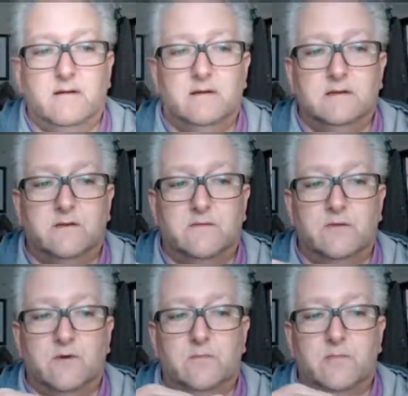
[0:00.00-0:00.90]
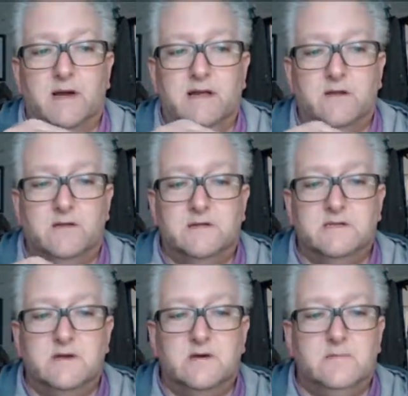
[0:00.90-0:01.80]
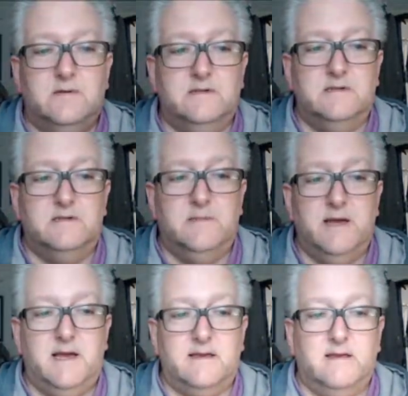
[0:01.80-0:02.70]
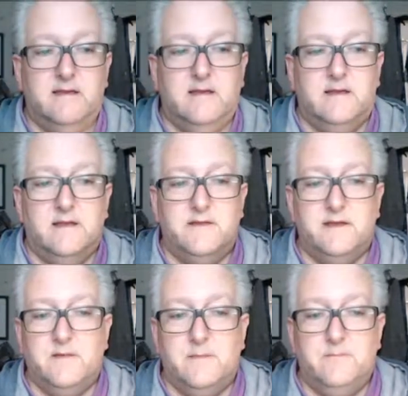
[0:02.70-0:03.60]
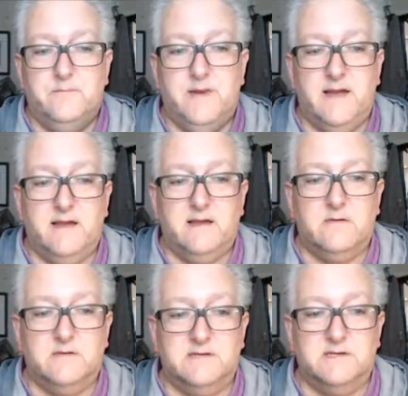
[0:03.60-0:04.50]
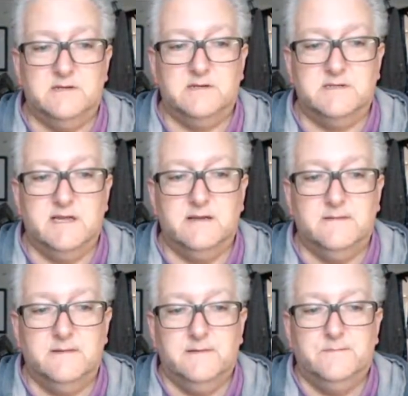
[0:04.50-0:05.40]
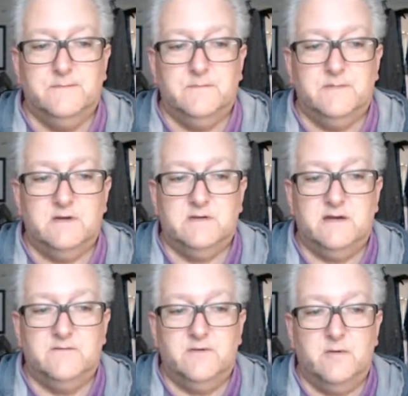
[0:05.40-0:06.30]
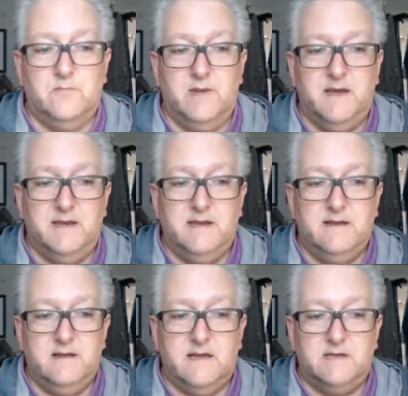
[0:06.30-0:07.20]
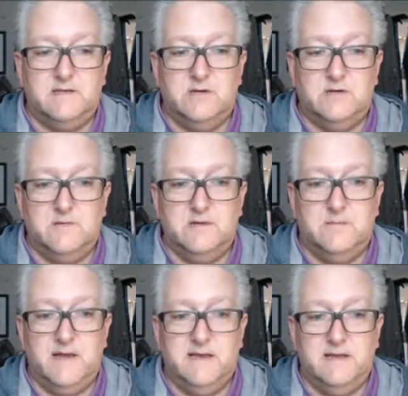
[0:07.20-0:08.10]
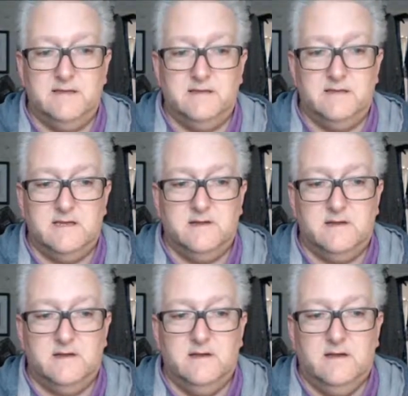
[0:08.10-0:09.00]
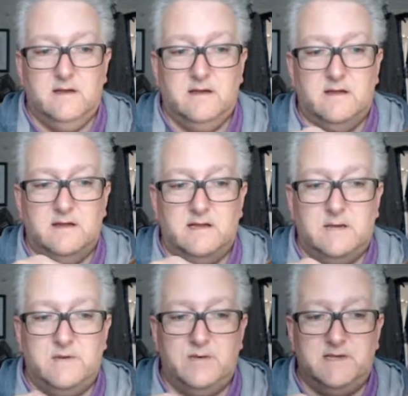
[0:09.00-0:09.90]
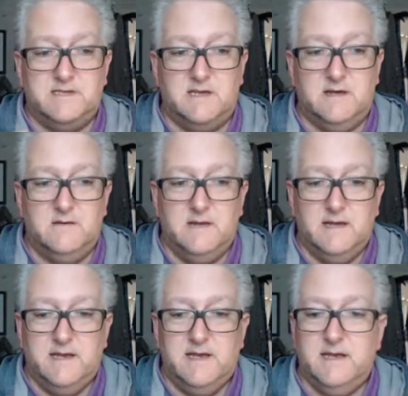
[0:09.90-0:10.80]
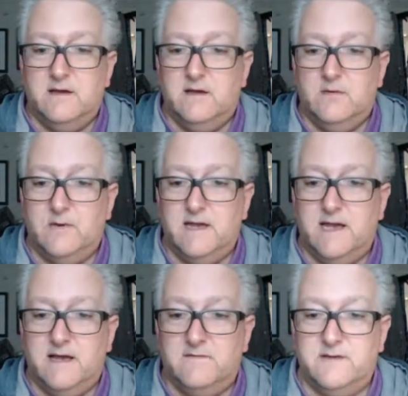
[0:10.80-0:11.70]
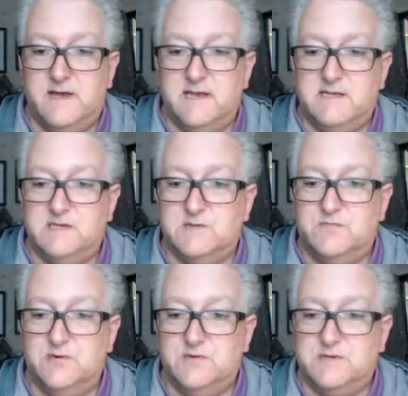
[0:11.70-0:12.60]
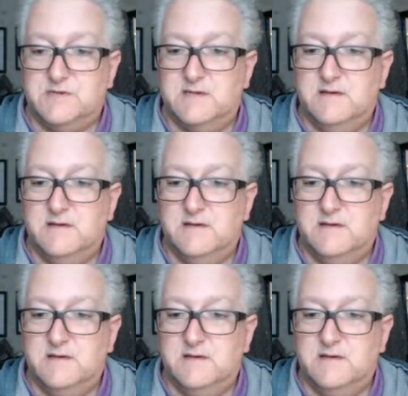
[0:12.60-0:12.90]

so we've got rope binding on the top to the back, and then on the back, which is interesting, we don't have the rope binding like I showed you with the mainland the other couple of weeks ago. Here we have a spruce